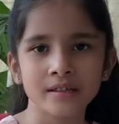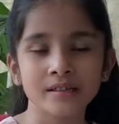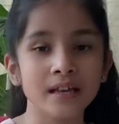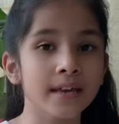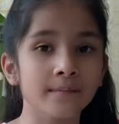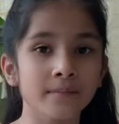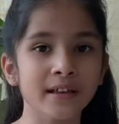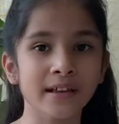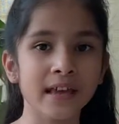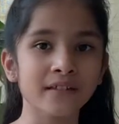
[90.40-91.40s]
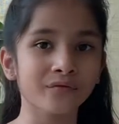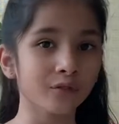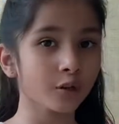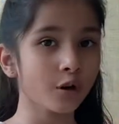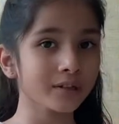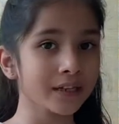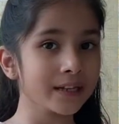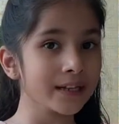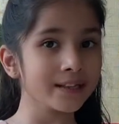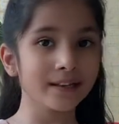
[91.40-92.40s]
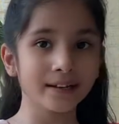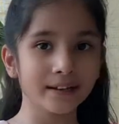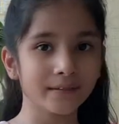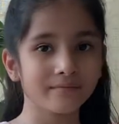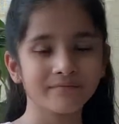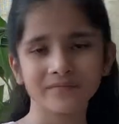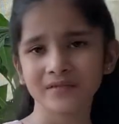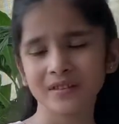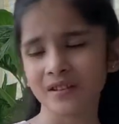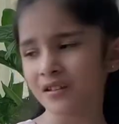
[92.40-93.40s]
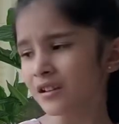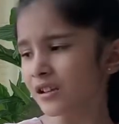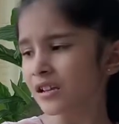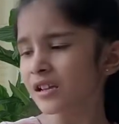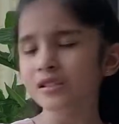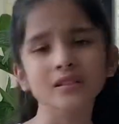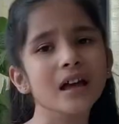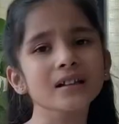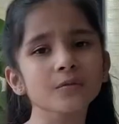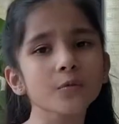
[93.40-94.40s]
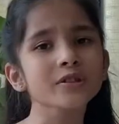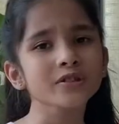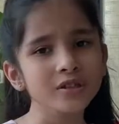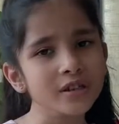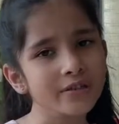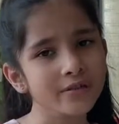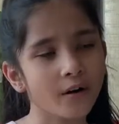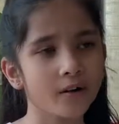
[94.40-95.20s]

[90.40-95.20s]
and get forgotten easily. That's what she thought.